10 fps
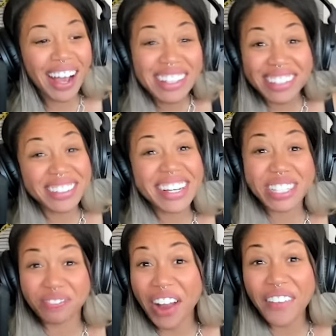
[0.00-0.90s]
Dude,
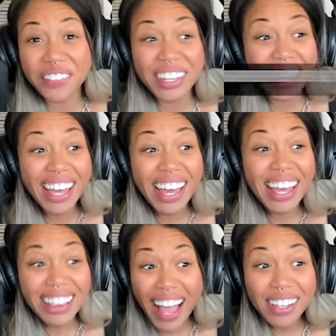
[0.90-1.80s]
that's probably—
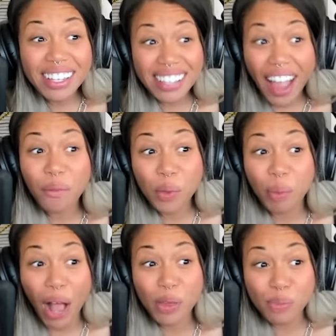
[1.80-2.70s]
That would
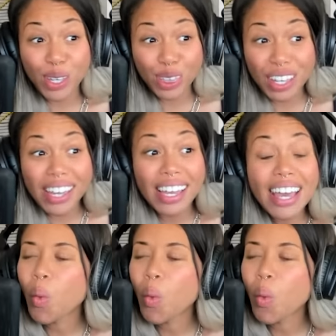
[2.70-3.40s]
probably be a thing.